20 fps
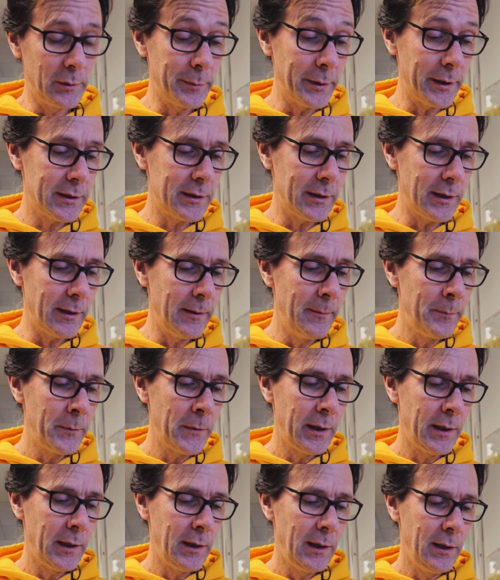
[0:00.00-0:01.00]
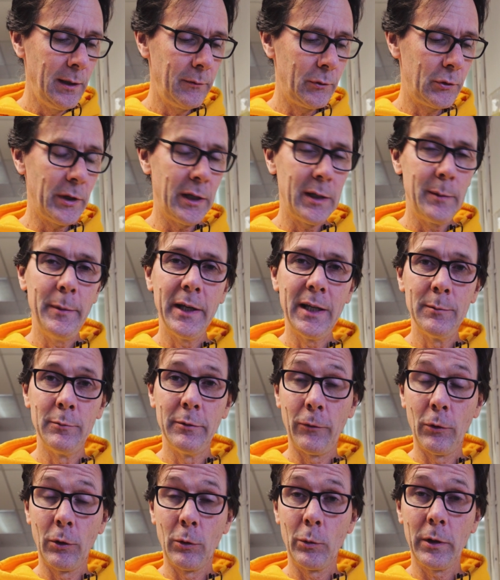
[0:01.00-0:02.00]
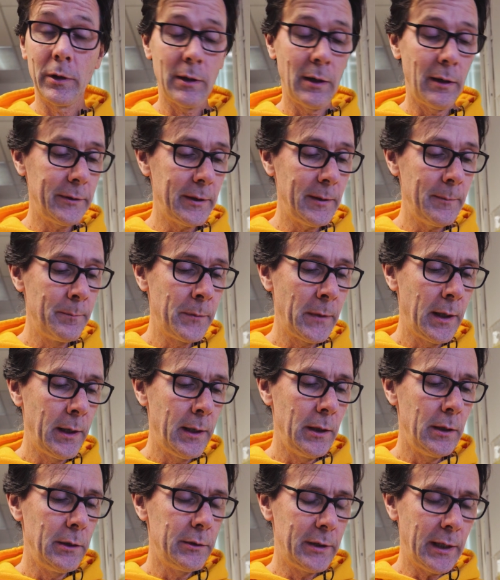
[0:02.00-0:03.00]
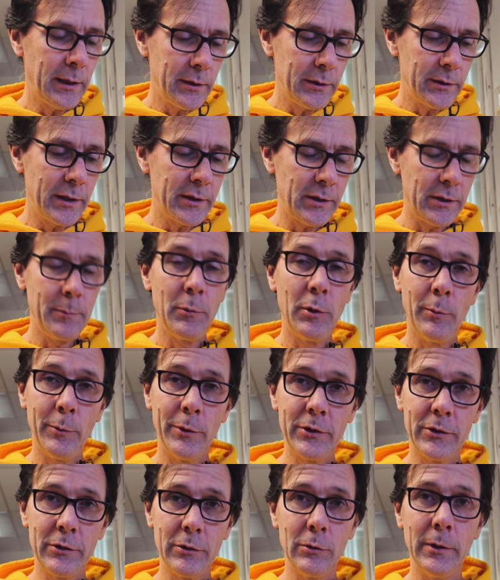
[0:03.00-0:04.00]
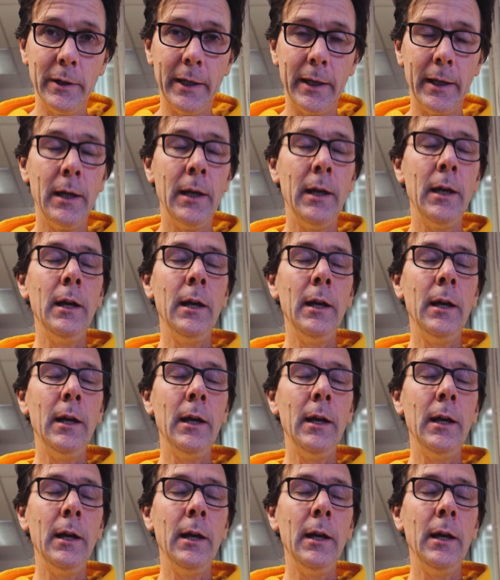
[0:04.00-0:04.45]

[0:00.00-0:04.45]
But if you're trying to make a before work coffee, take this as a moment to like